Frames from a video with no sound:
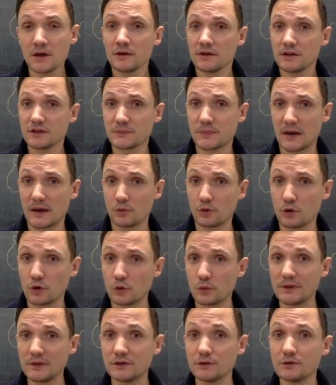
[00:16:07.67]
This bad boy will
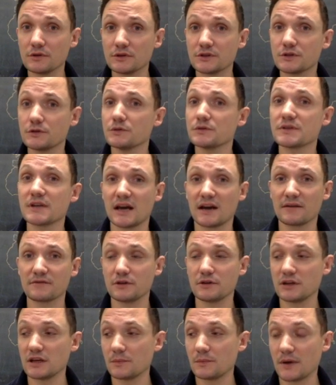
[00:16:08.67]
be due the Tuesday after
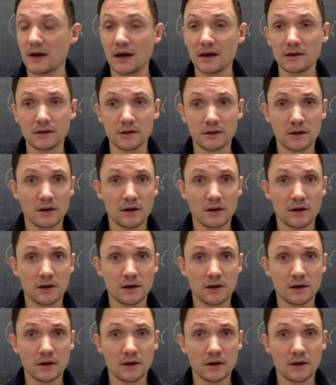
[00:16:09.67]
you get back.